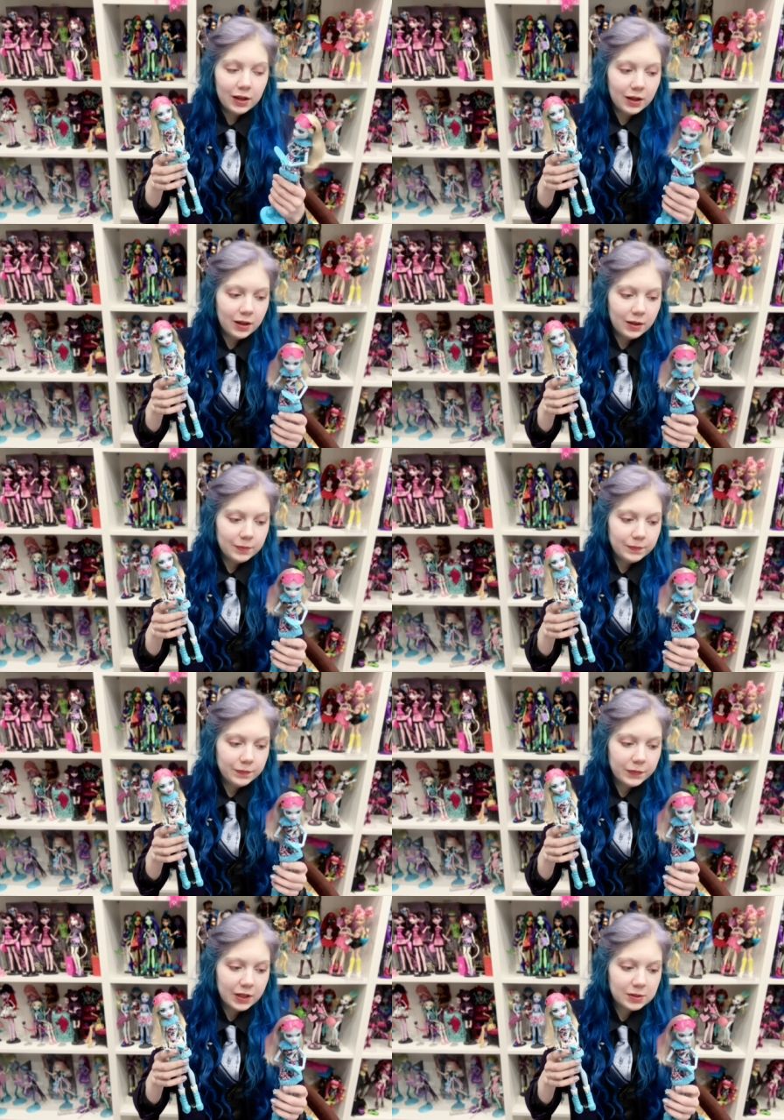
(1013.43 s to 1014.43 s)
Um,
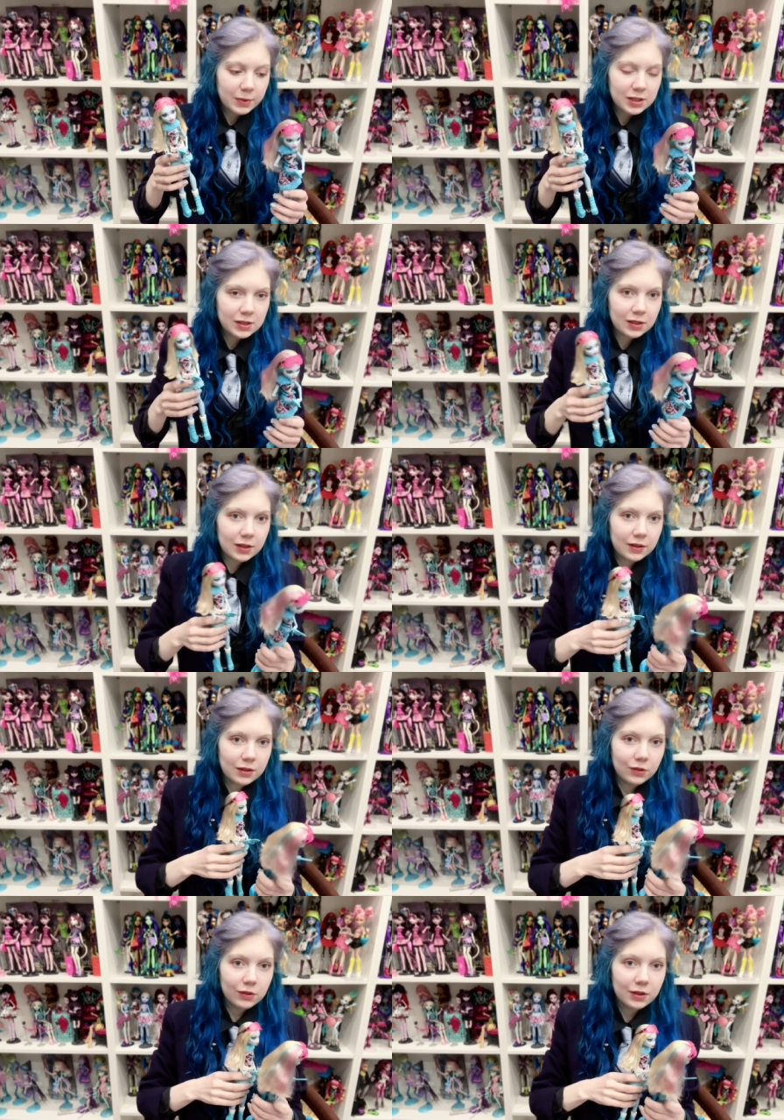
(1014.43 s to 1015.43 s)
that's basically the
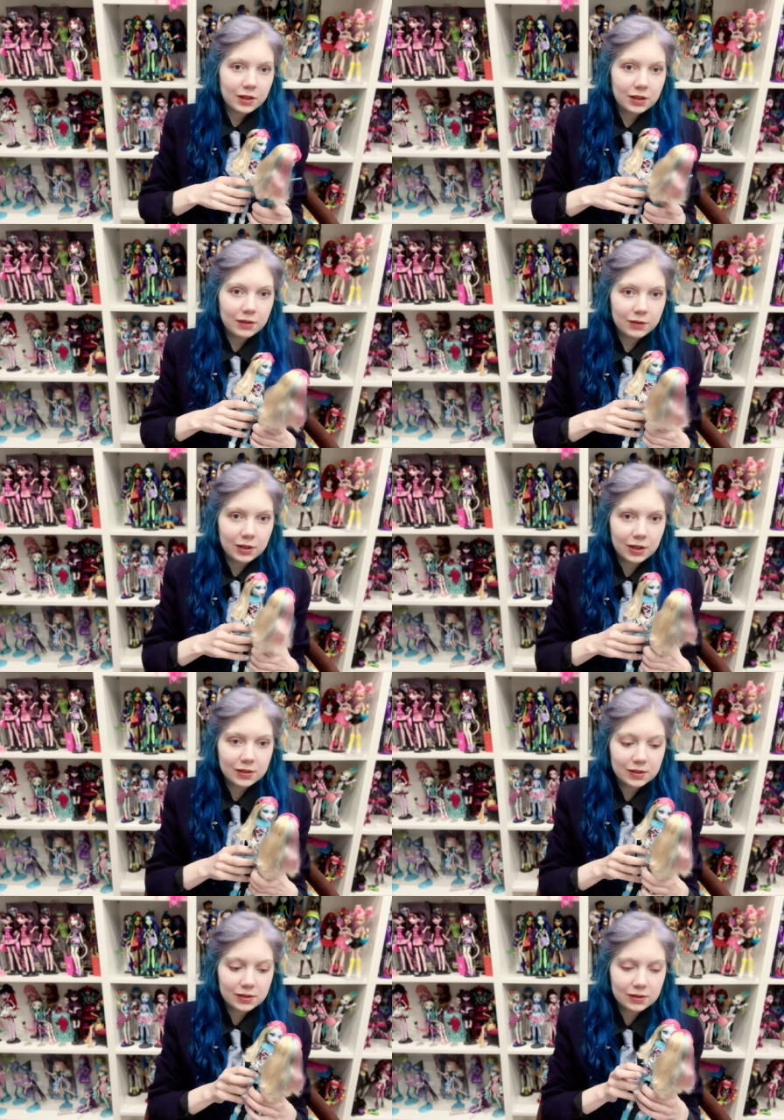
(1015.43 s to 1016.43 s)
doll that even
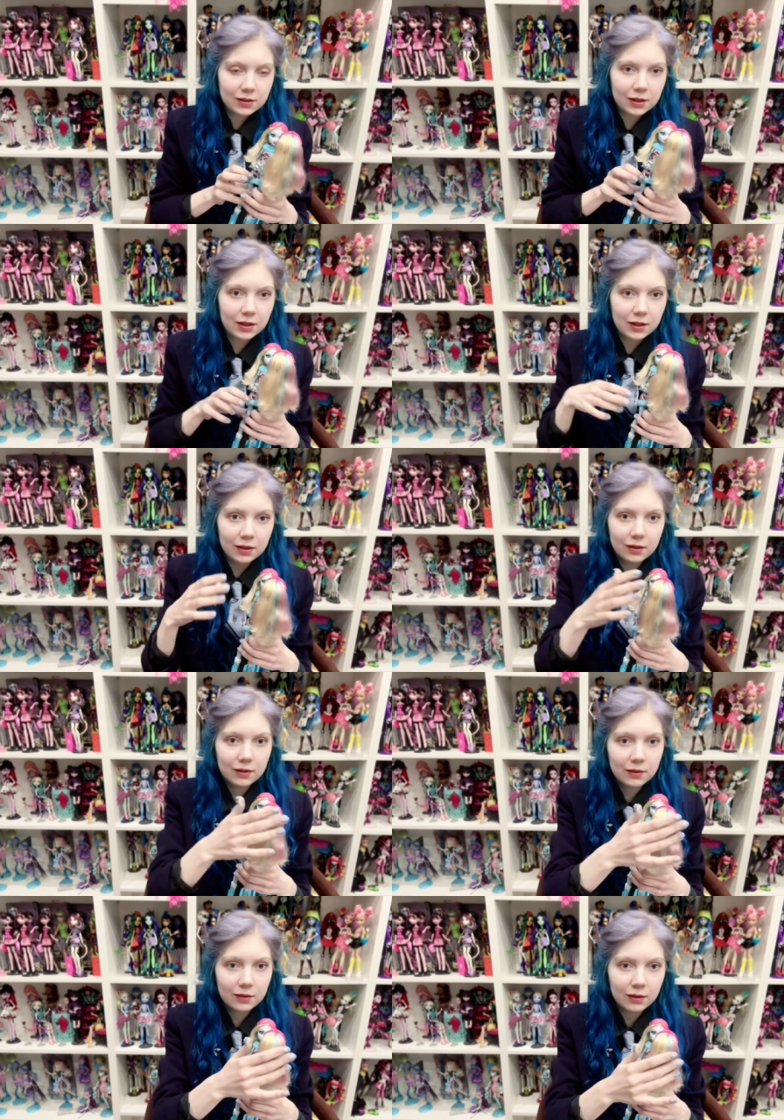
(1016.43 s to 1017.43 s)
has the
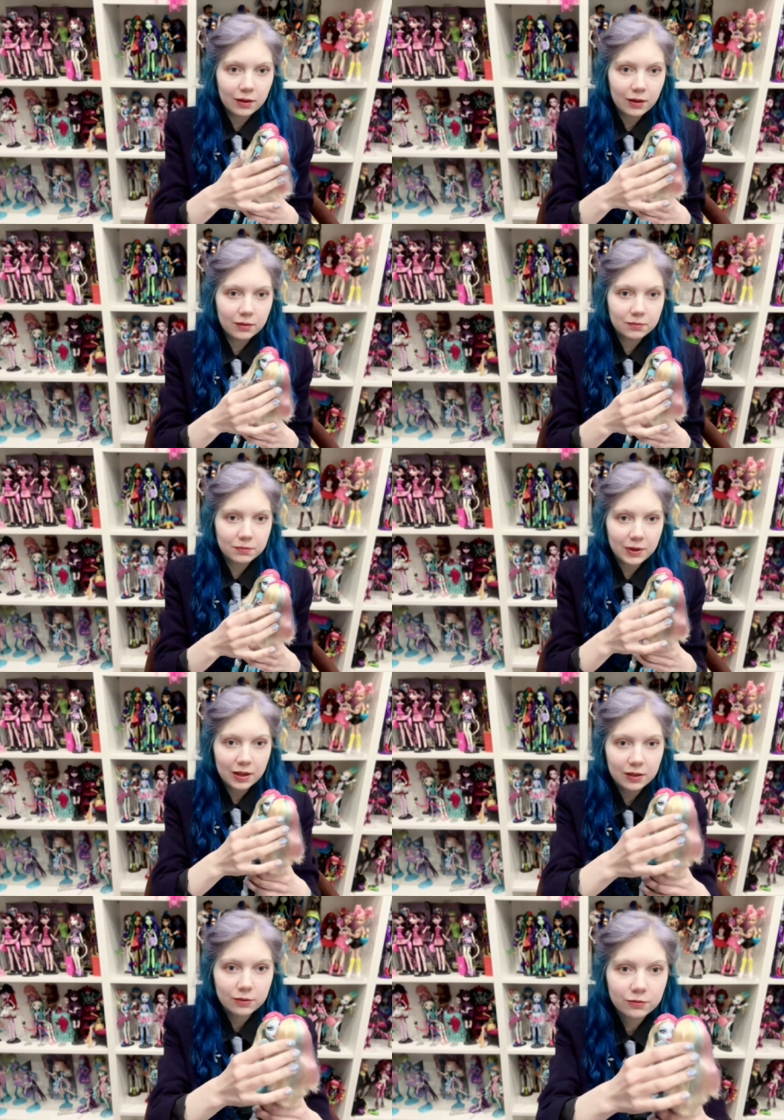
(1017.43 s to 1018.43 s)

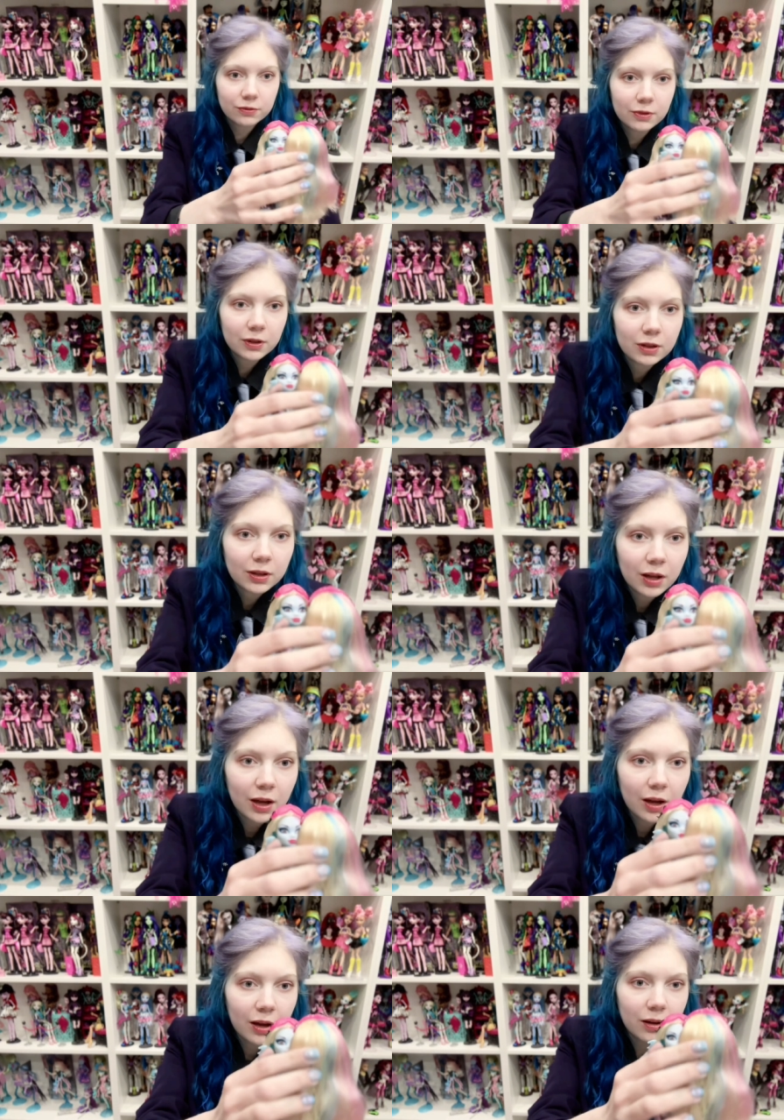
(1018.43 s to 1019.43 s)
kind of
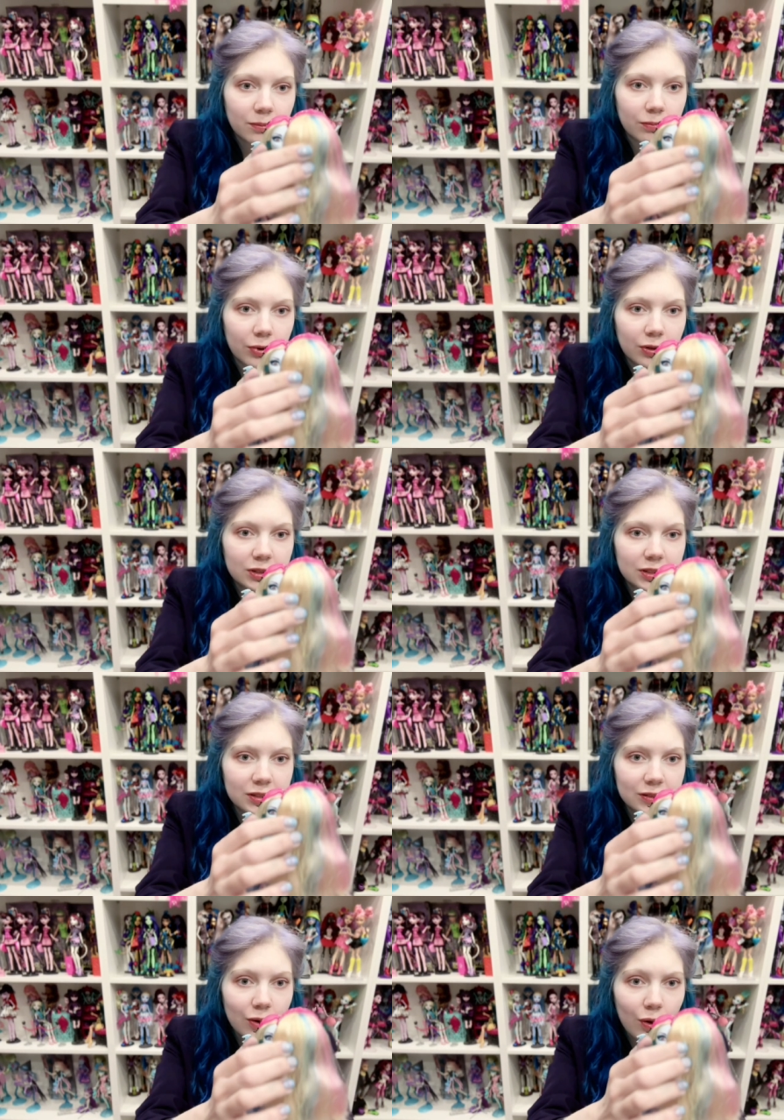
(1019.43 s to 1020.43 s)
uh,
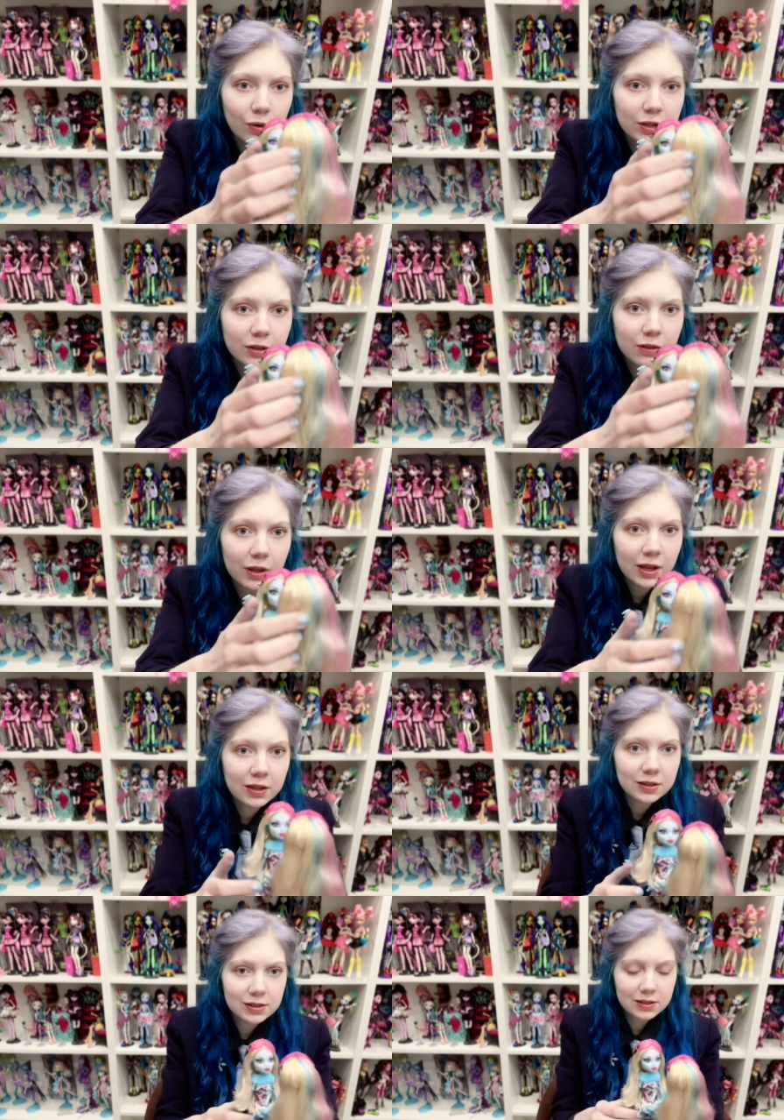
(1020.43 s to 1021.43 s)
box holding
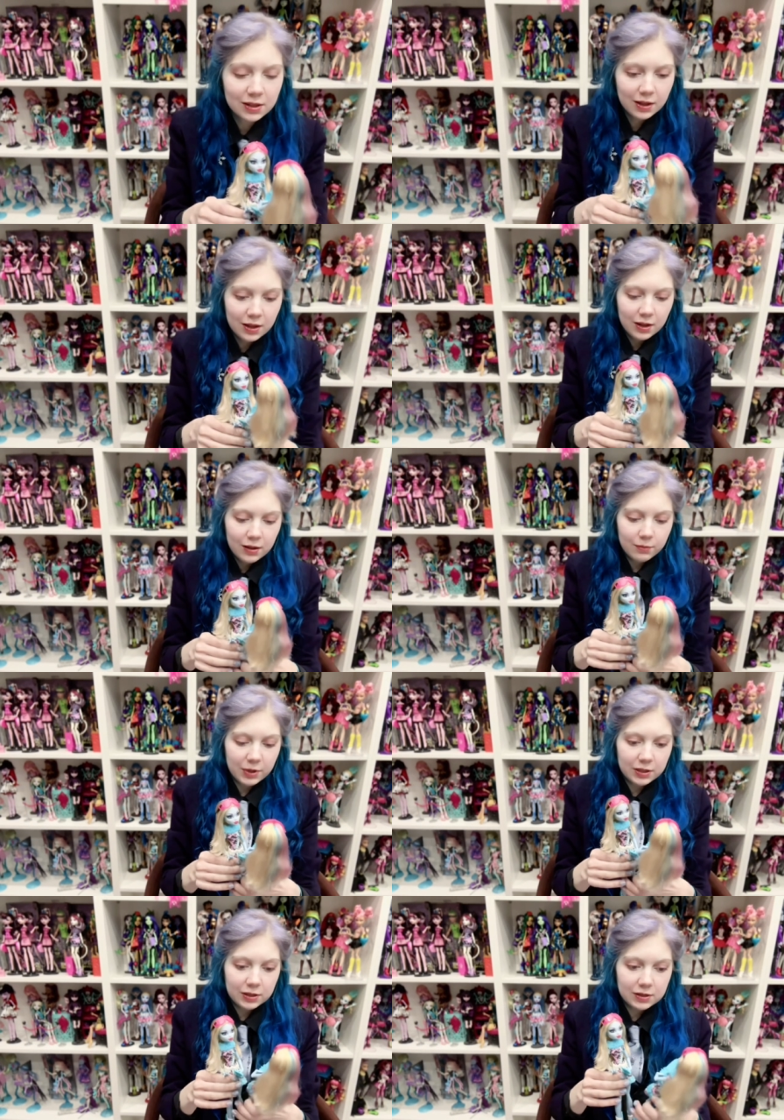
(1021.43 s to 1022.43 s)
things,
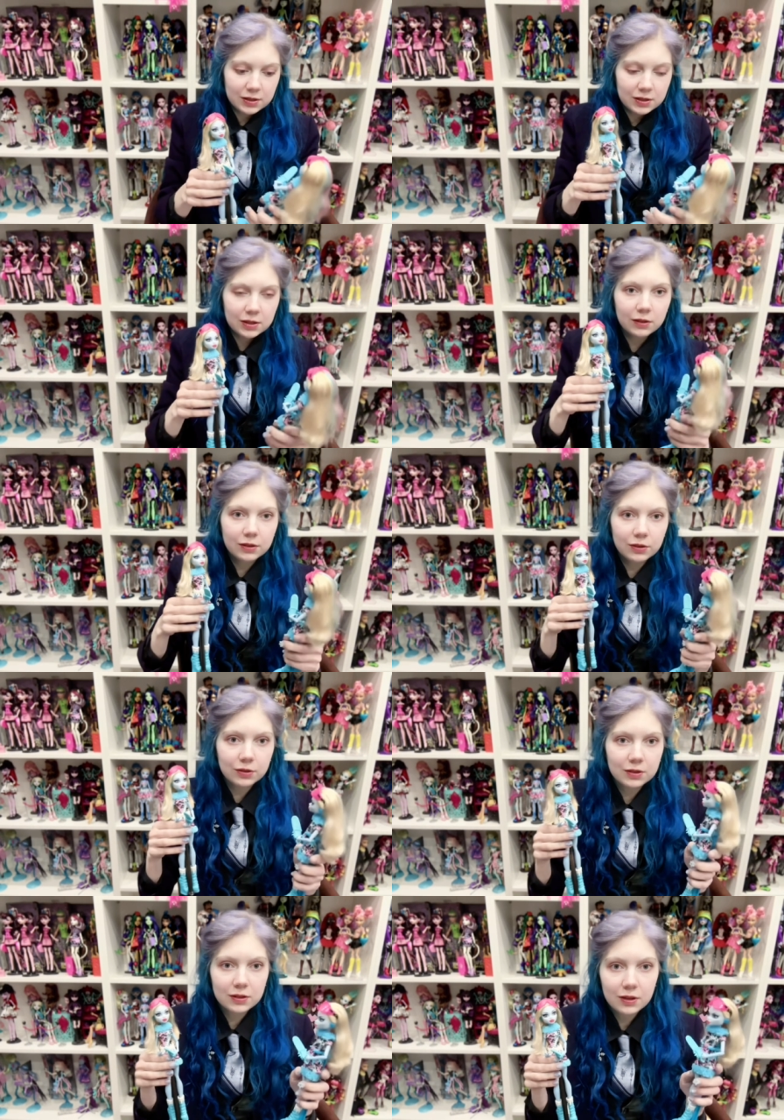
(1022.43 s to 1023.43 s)
but it's still
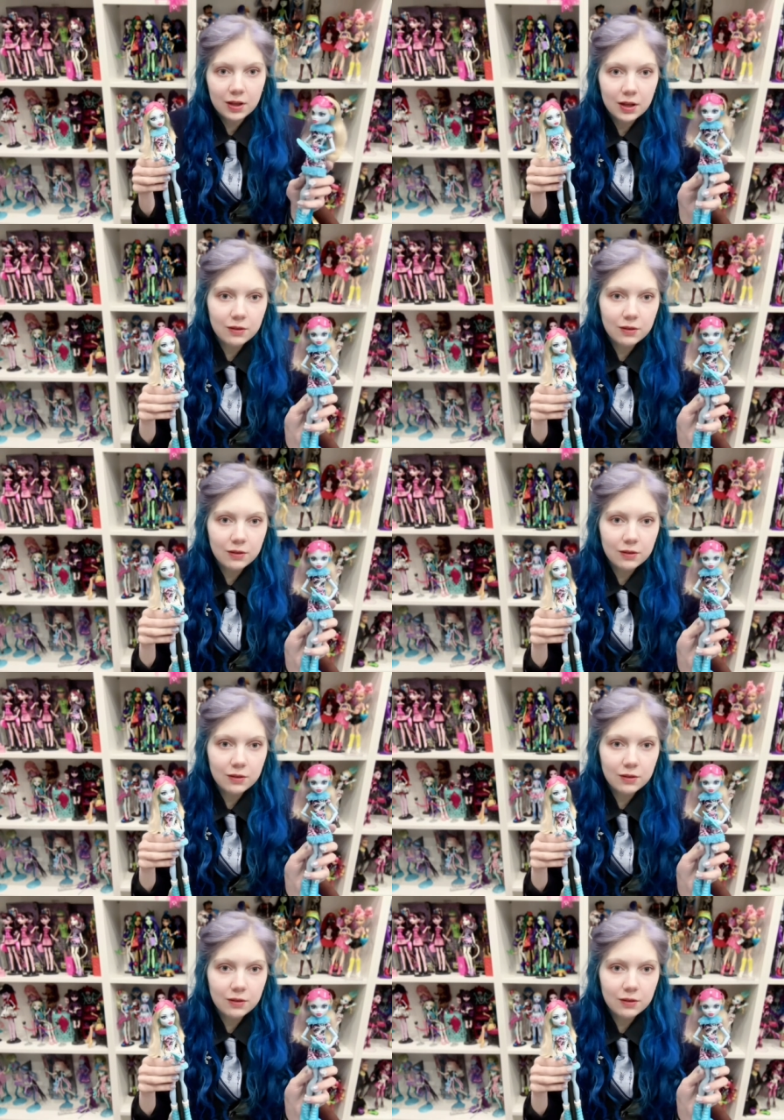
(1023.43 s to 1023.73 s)
not the